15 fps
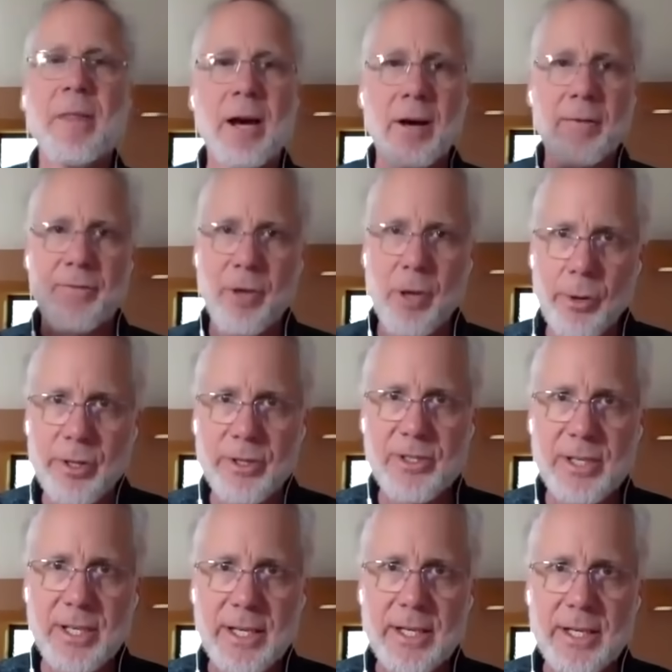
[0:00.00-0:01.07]
of
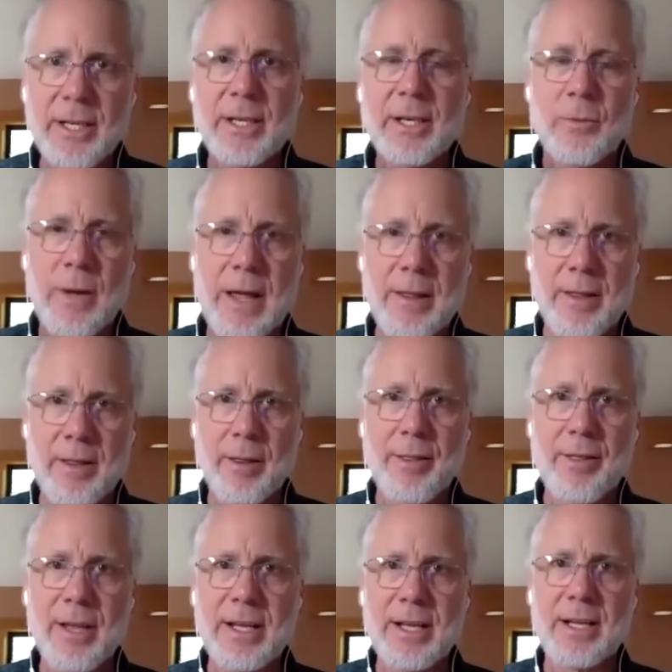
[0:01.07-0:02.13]
noticing rather than
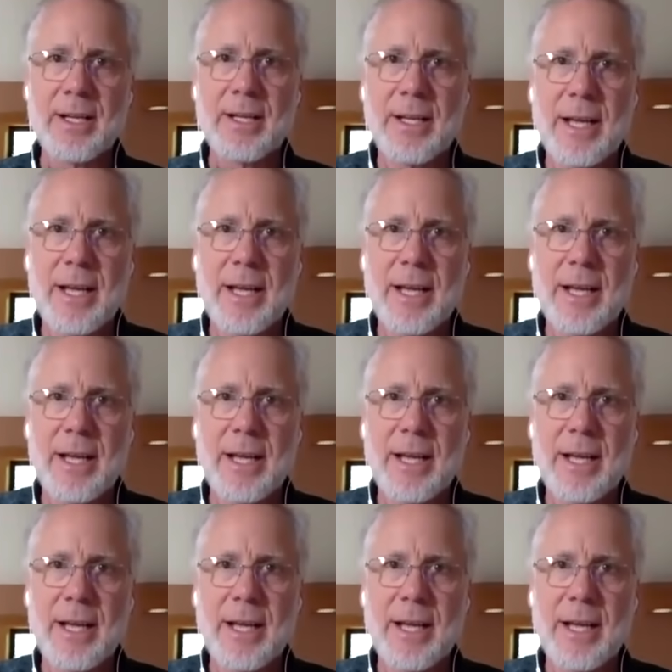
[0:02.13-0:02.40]
thinking.